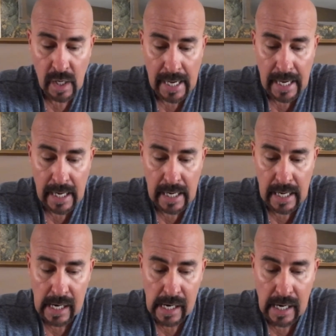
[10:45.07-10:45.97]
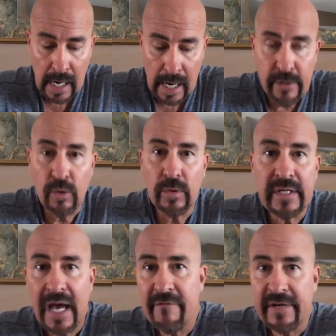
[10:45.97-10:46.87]
I don't
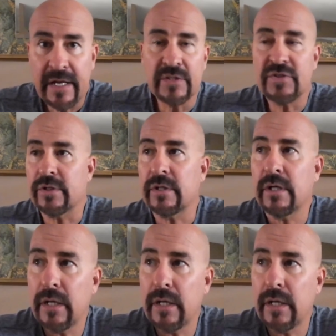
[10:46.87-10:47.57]
really have an answer,